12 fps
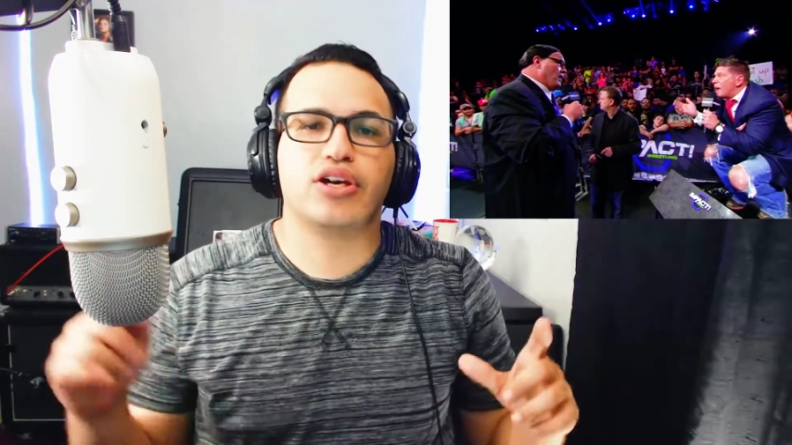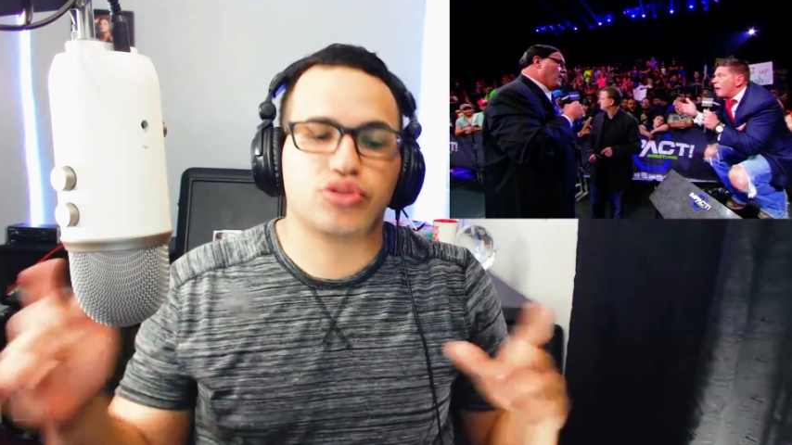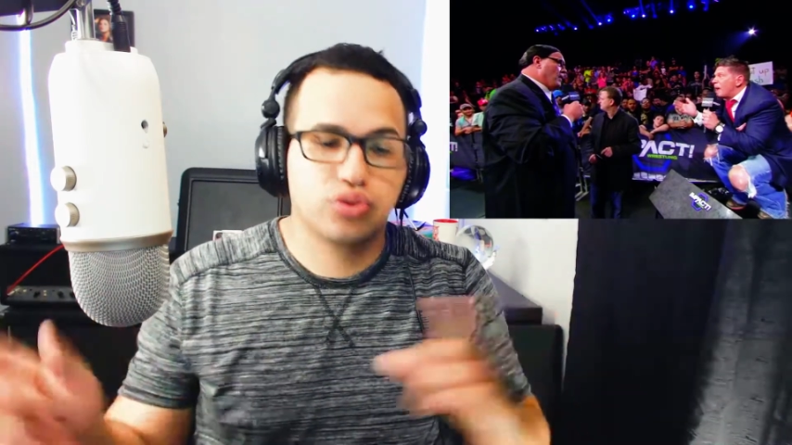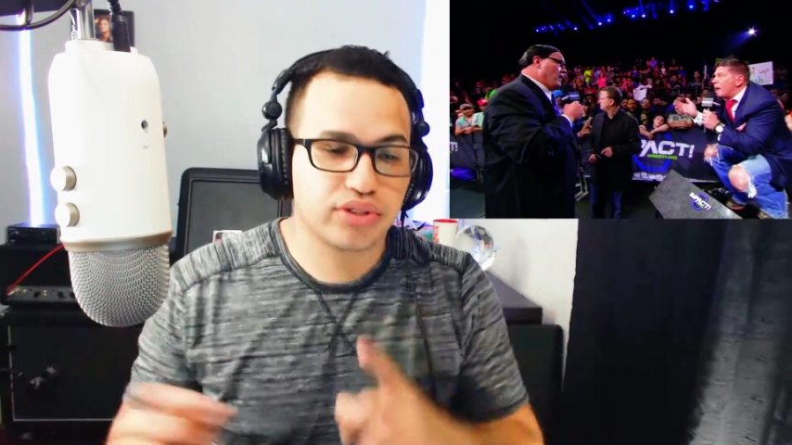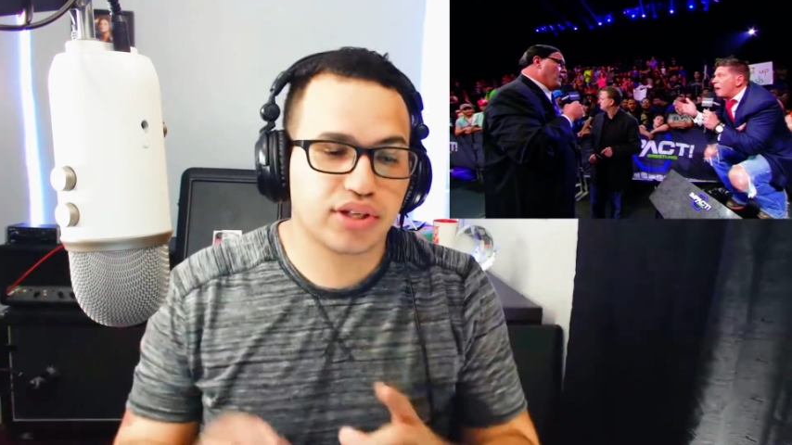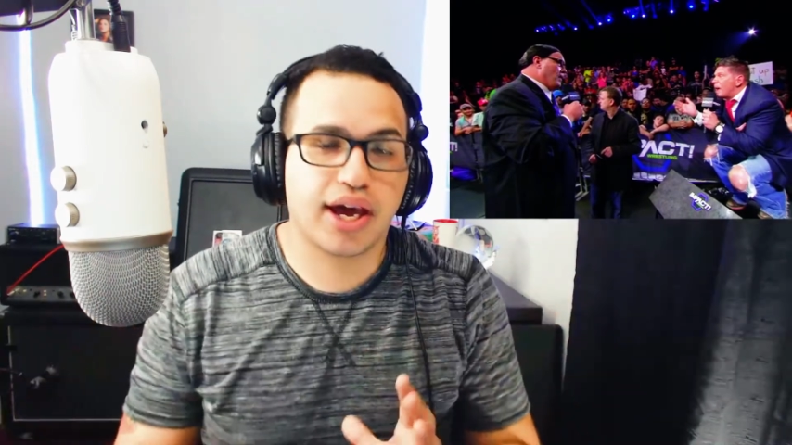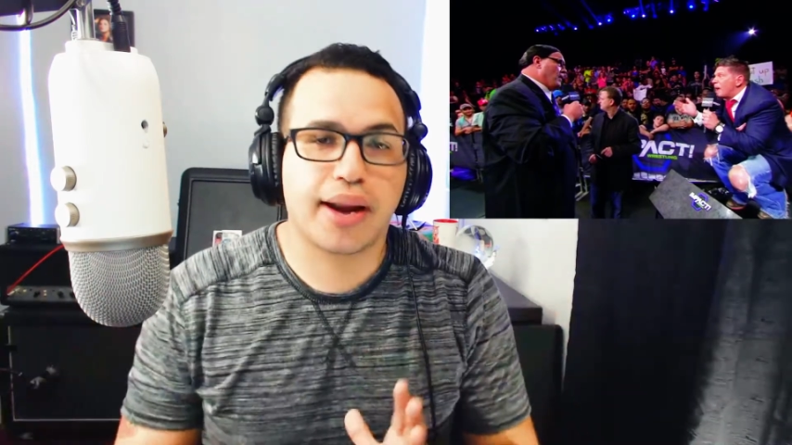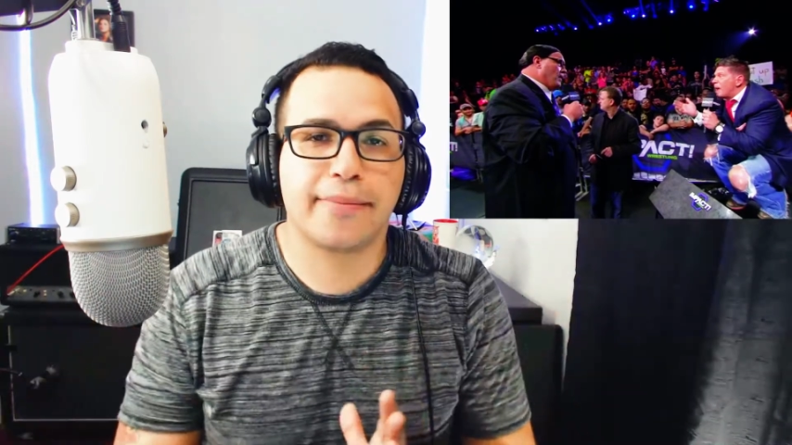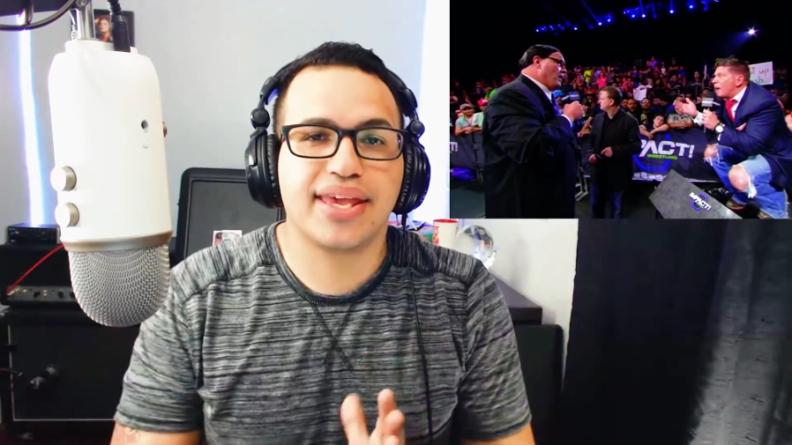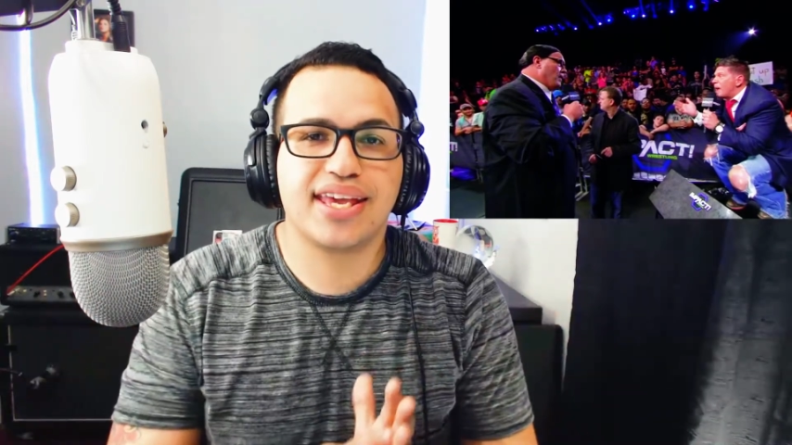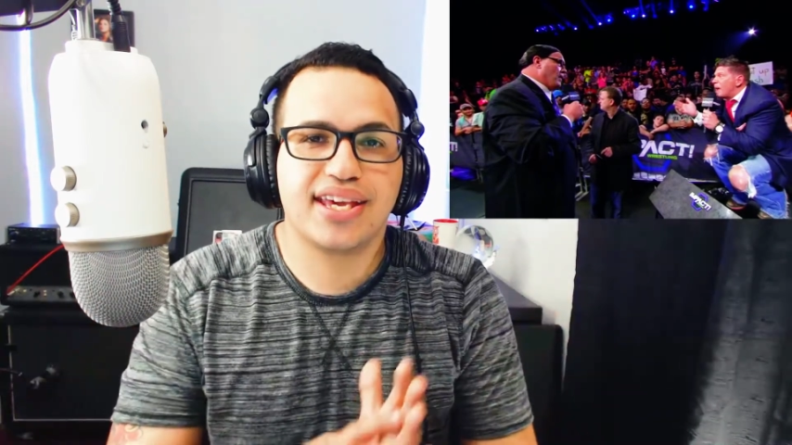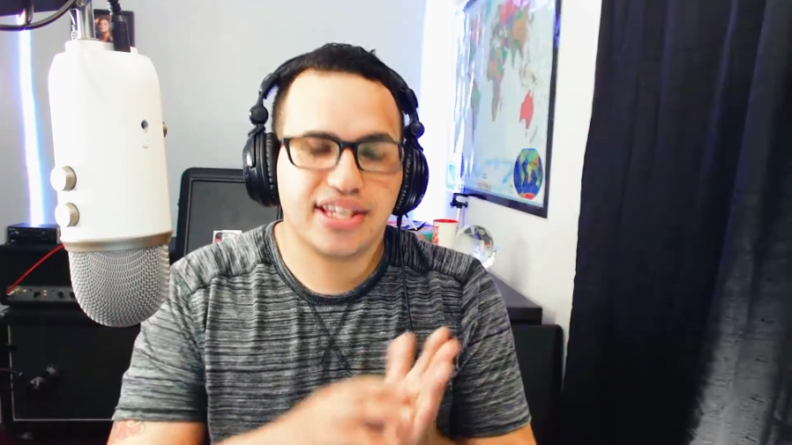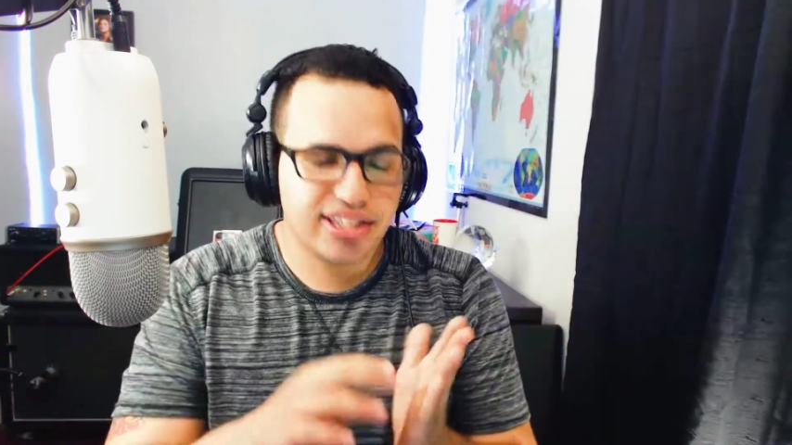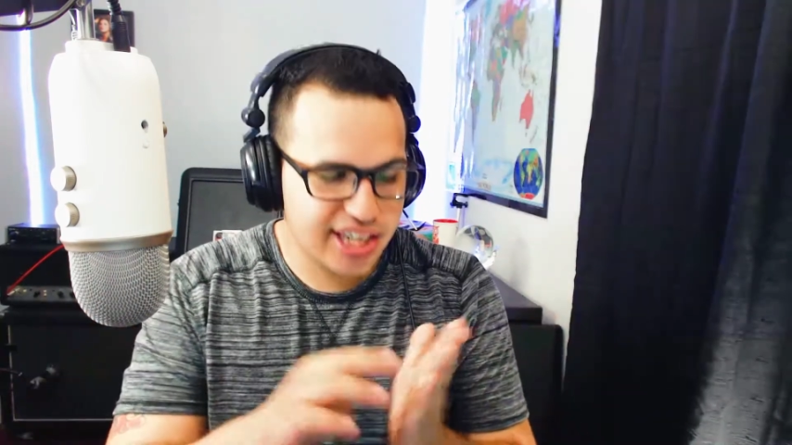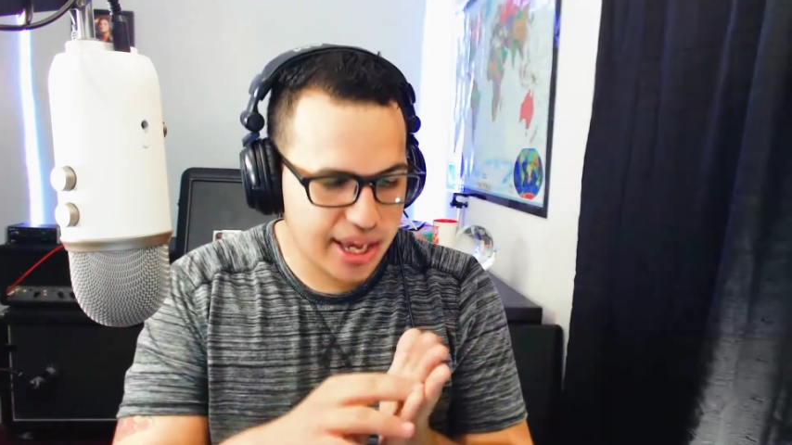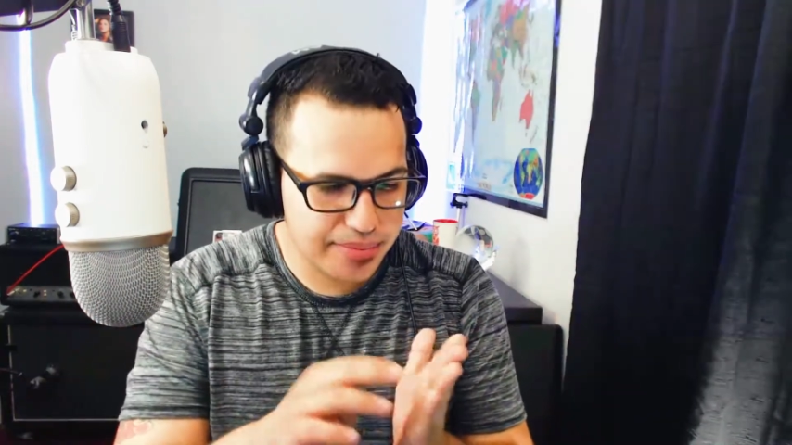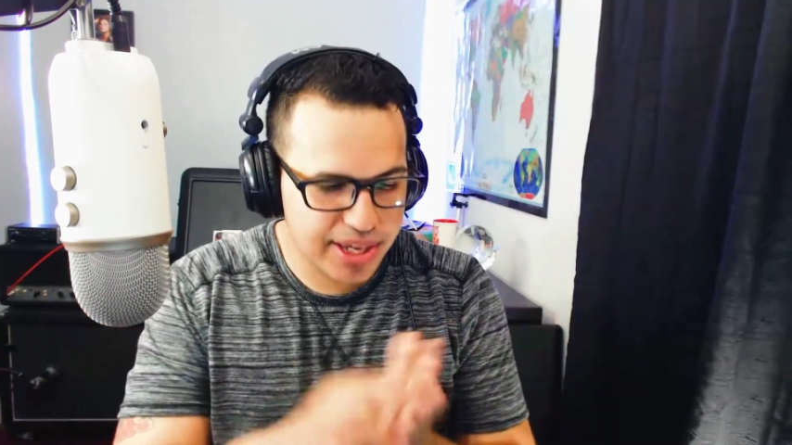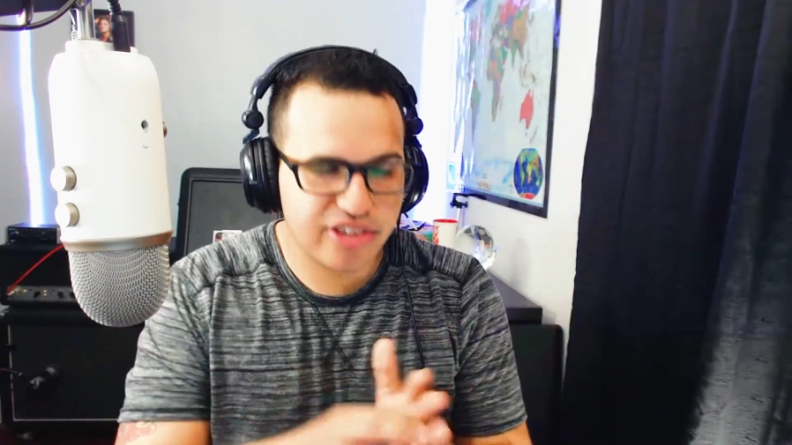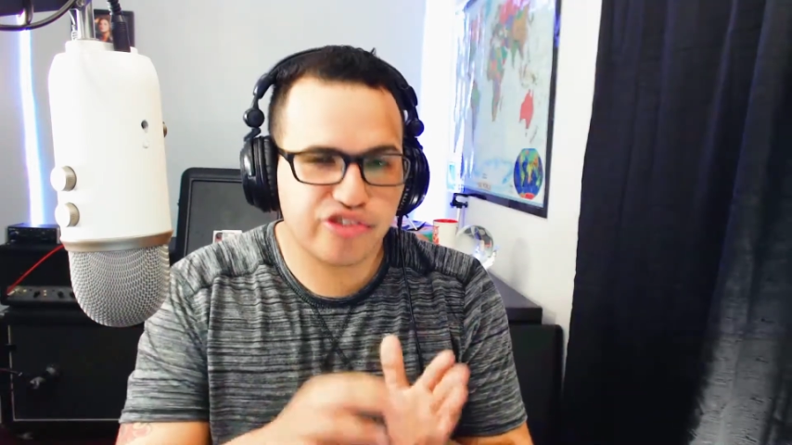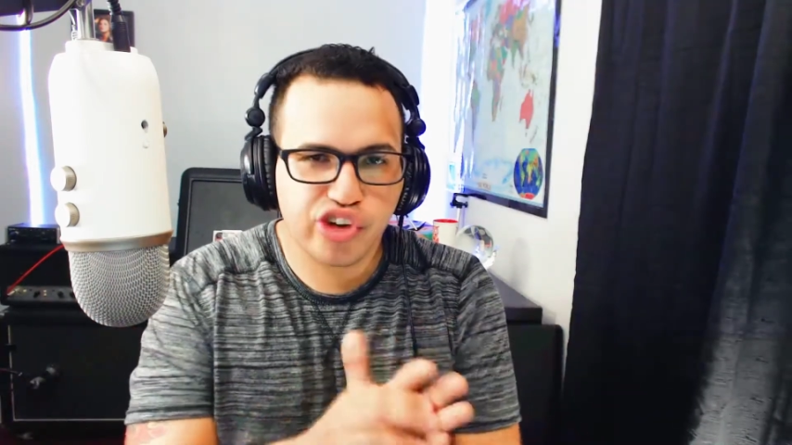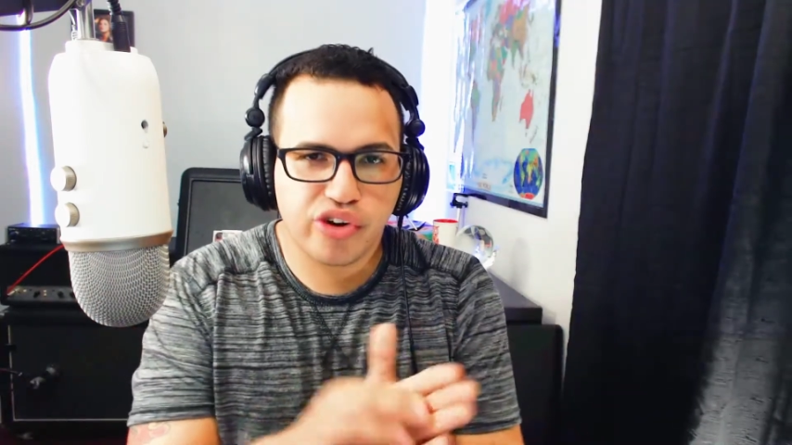So it's gonna be JB